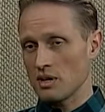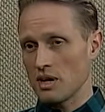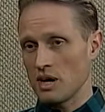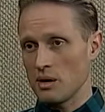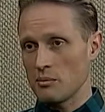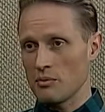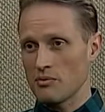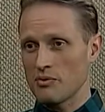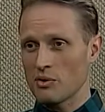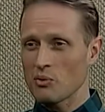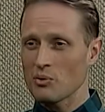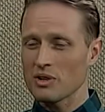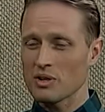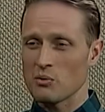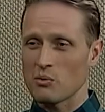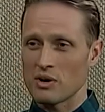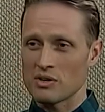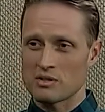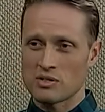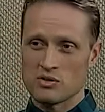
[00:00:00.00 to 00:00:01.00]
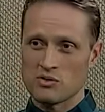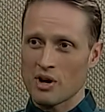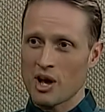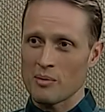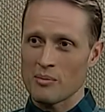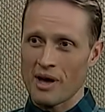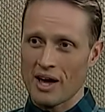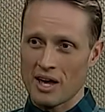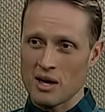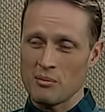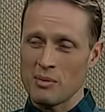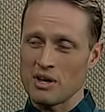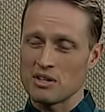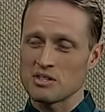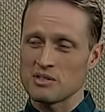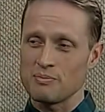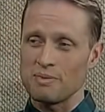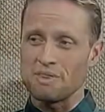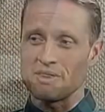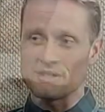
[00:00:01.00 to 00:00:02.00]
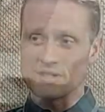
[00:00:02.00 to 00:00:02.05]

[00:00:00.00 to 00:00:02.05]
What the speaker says: If there really was a drawback, it may just be the